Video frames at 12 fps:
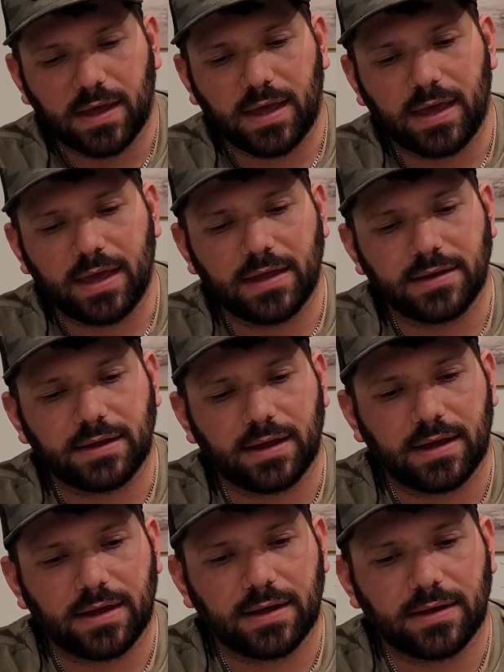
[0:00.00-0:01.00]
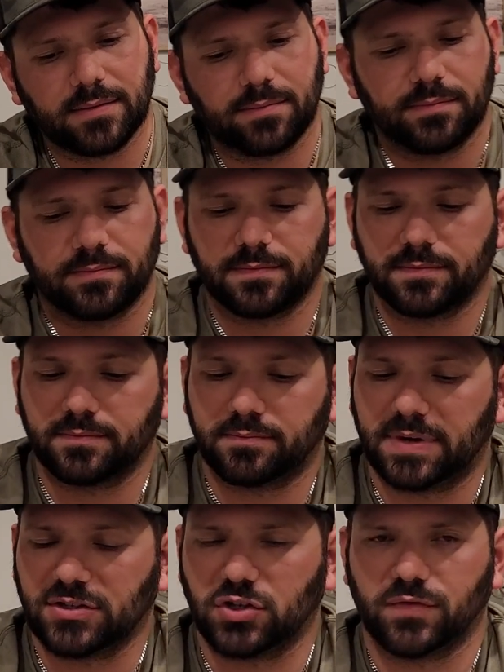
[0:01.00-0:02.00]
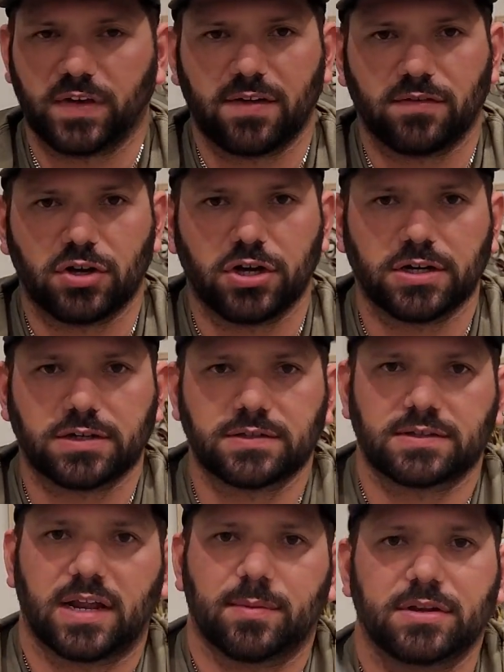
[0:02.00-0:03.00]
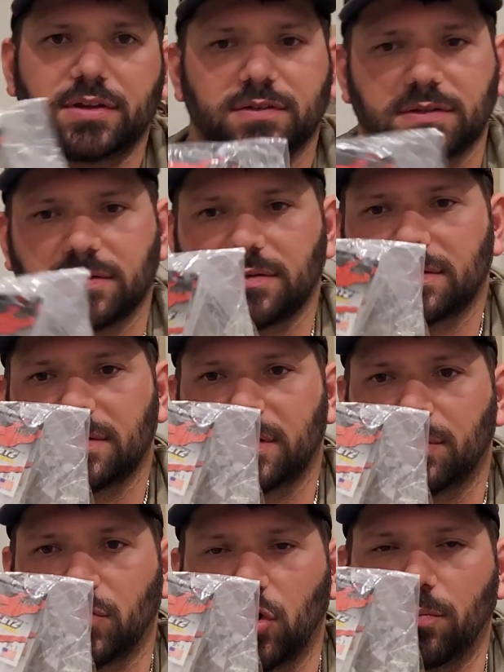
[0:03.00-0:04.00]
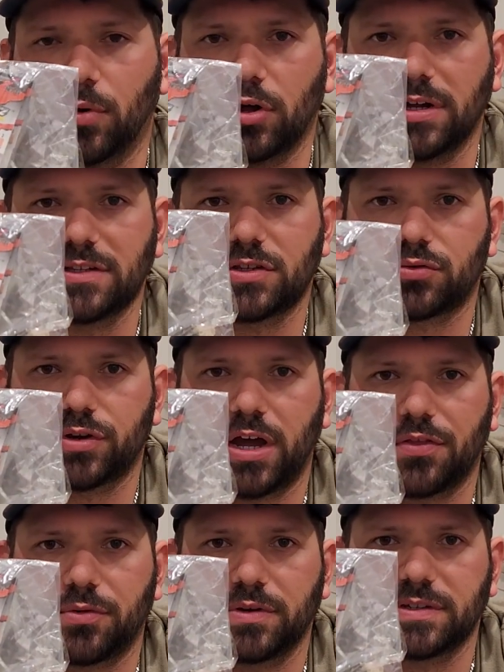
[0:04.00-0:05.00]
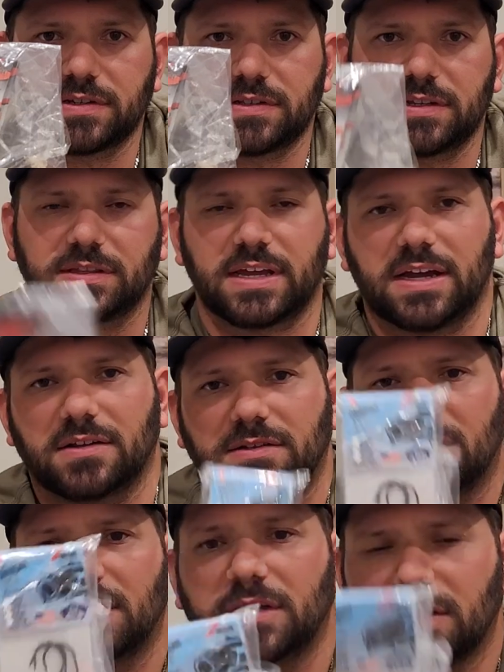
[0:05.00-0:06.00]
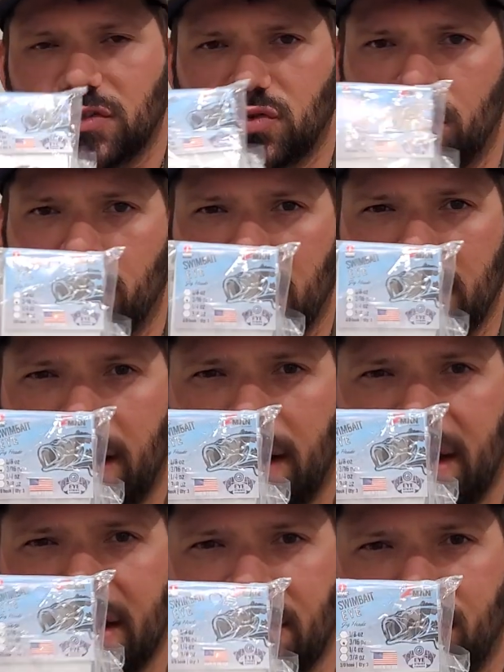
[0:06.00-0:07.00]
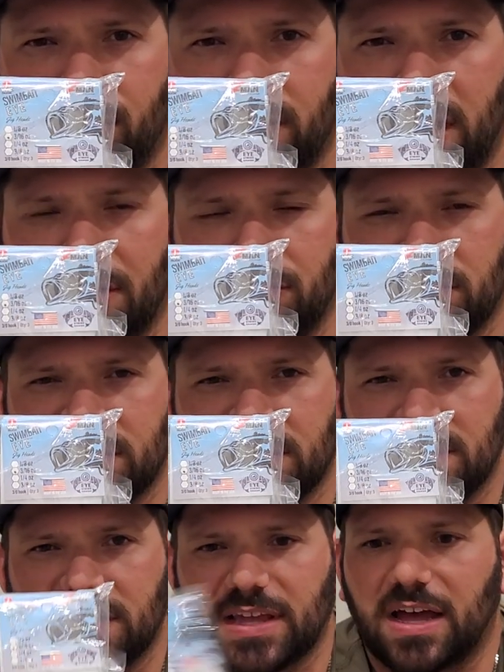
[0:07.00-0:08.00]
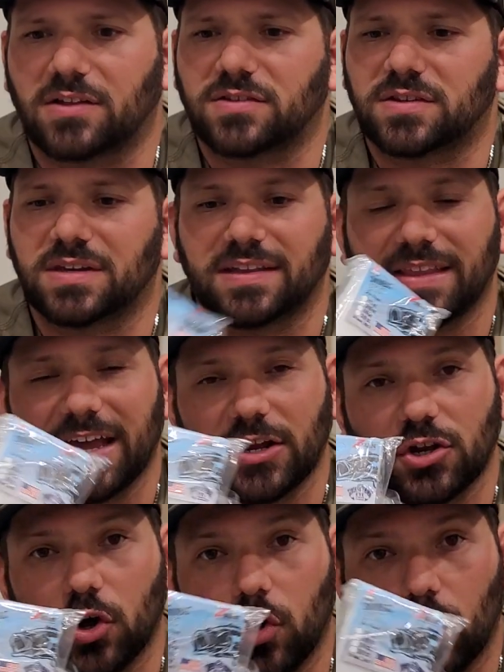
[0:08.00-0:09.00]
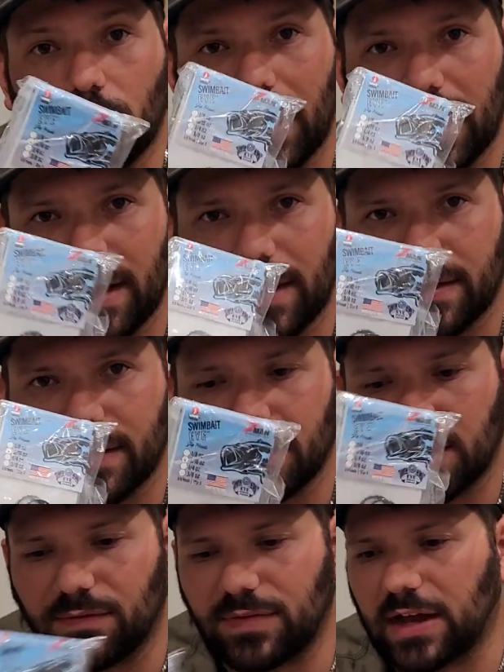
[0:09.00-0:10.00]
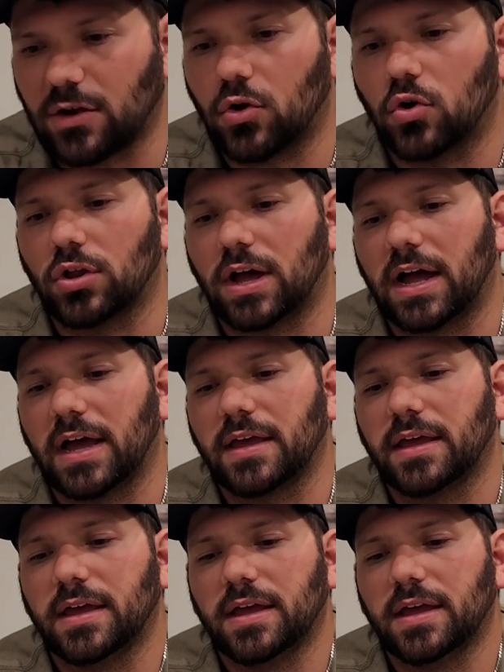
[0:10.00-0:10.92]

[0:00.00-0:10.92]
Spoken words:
And my 2 favorite hooks that I've been using. The Pro Bullets 3/03 16th ounce, swim bait eye 3/03 16th ounce, and that gold eye. Love that gold eye